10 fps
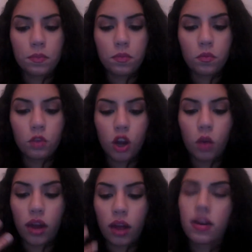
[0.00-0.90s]
you know,
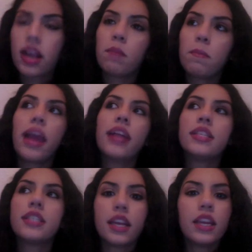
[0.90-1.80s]
when I recommend
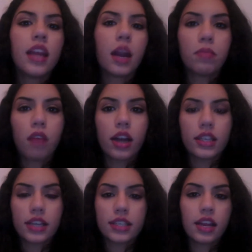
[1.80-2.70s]
skincare products,
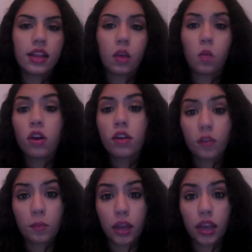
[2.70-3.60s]
I say that they work for
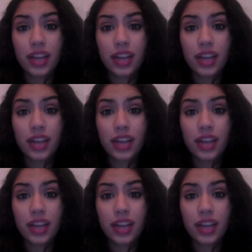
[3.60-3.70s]
me,